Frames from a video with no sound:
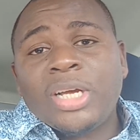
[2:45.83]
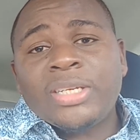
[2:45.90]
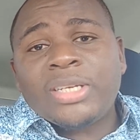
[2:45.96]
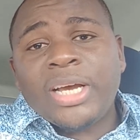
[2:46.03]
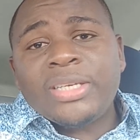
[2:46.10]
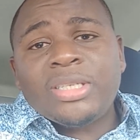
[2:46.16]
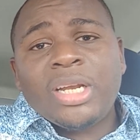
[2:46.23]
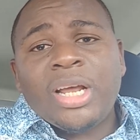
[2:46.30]
As
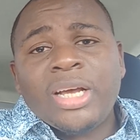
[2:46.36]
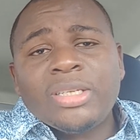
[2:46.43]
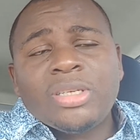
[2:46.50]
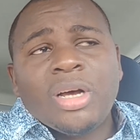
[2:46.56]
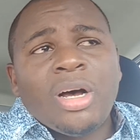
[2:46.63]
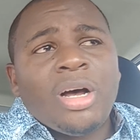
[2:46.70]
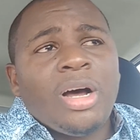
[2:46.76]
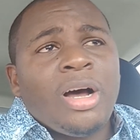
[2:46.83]
I said, I
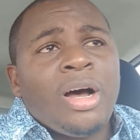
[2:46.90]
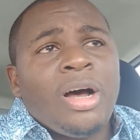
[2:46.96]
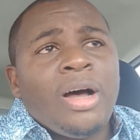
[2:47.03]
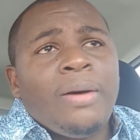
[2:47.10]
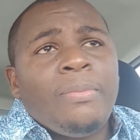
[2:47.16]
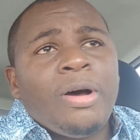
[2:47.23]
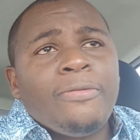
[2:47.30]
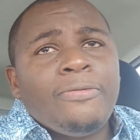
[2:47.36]
saw
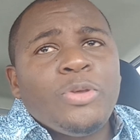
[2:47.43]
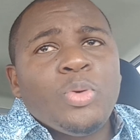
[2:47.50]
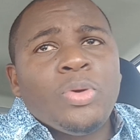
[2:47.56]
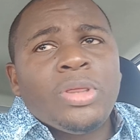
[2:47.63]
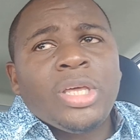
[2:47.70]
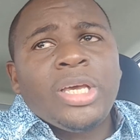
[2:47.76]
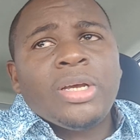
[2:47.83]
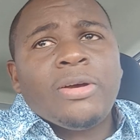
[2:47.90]
um, a few
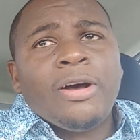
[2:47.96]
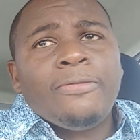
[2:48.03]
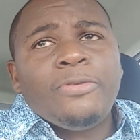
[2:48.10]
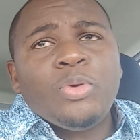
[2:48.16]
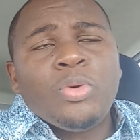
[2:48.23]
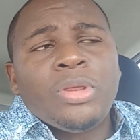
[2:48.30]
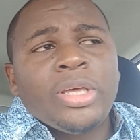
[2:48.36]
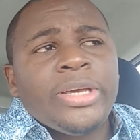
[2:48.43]
thing, a
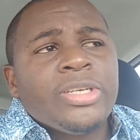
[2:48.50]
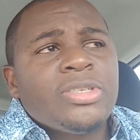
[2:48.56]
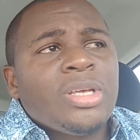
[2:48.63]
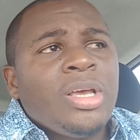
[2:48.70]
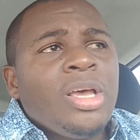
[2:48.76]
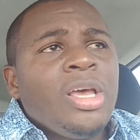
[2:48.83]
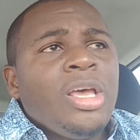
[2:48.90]
few things.